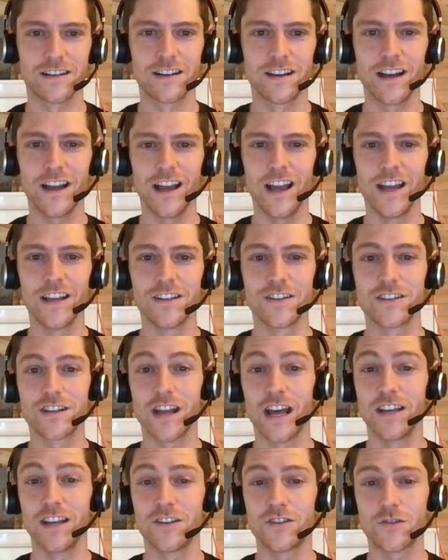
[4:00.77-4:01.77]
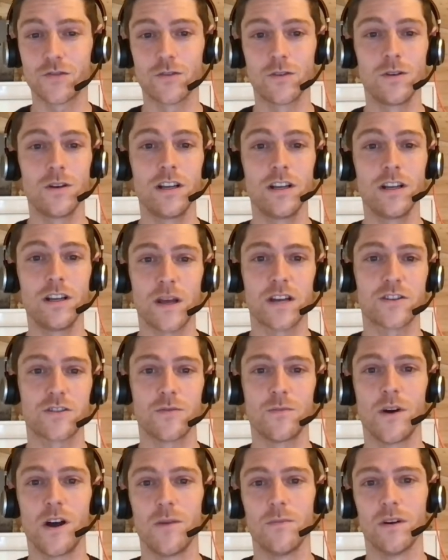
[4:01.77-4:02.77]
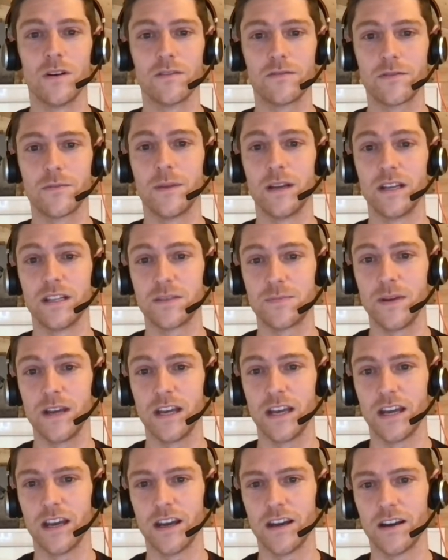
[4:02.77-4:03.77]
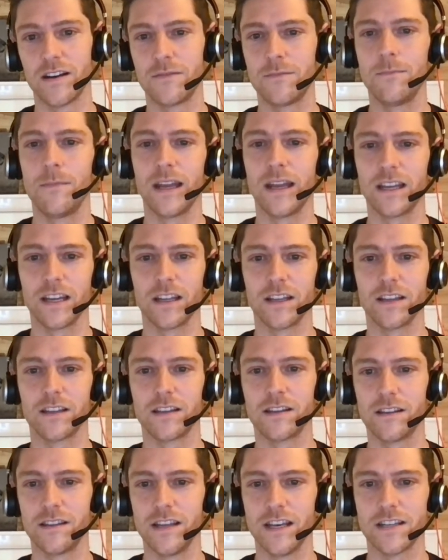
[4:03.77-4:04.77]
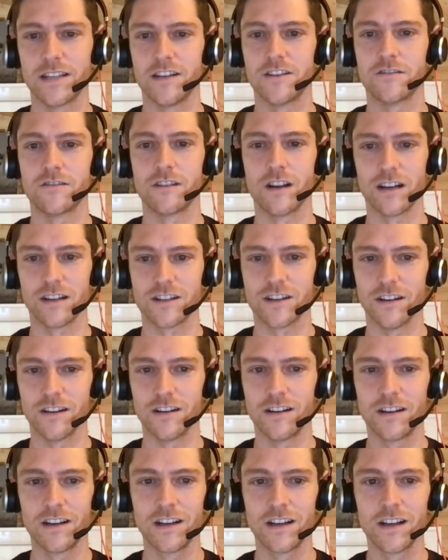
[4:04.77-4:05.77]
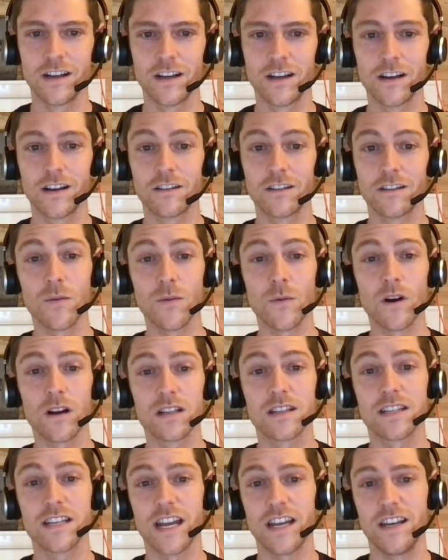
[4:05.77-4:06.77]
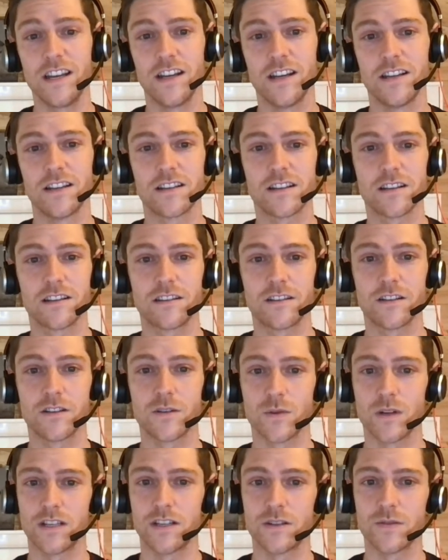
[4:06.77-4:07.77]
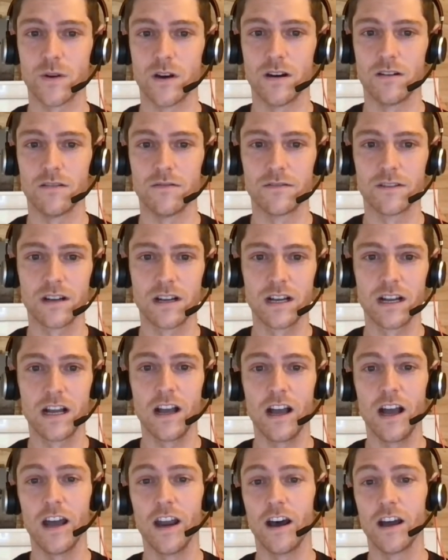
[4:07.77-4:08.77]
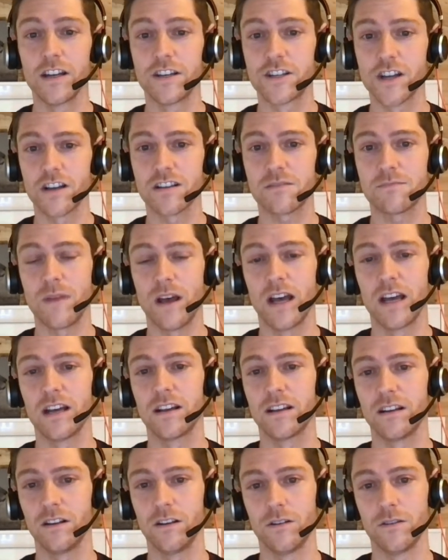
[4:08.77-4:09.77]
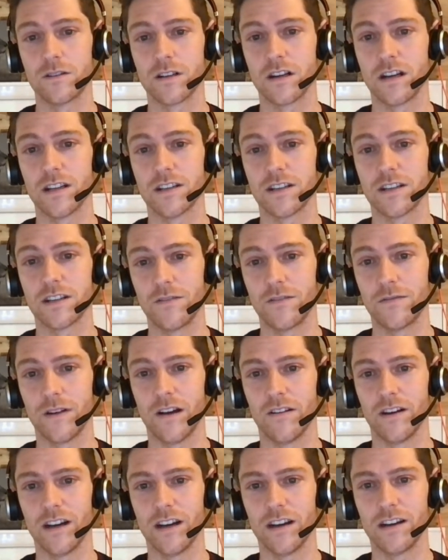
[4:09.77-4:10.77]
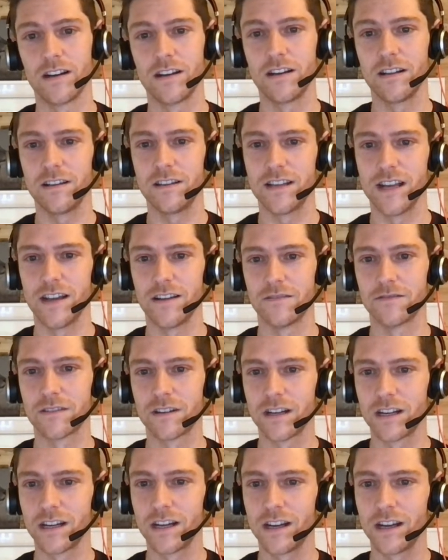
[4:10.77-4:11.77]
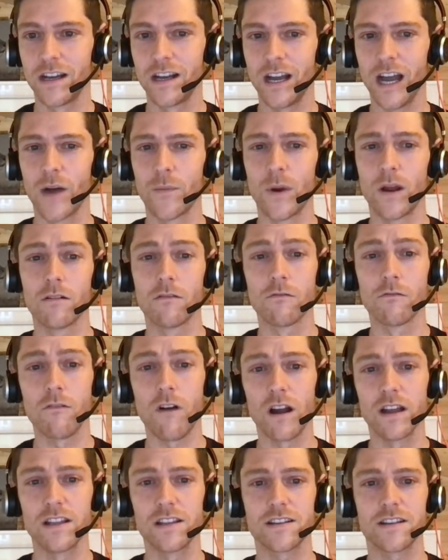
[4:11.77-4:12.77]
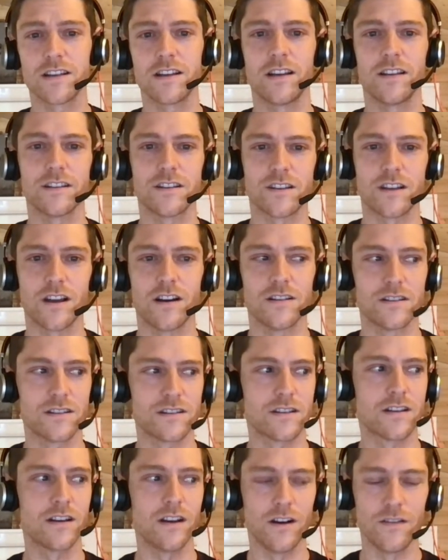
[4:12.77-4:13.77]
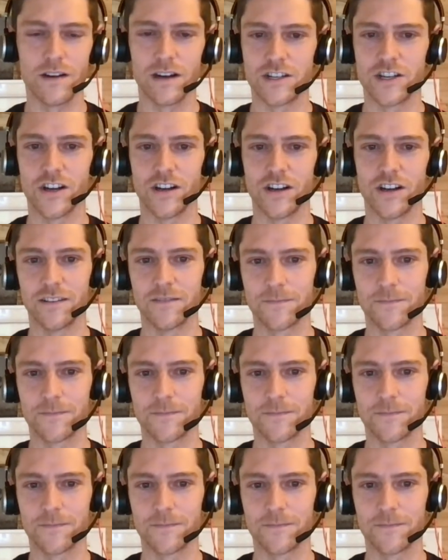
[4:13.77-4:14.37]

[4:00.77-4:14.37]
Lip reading: It's a truly special moment for me to be here making this introduction. Rewind 10 years to 2012, and I had just met Loyalty Lion's co-founder, Dave, and we were right at the start of our journey.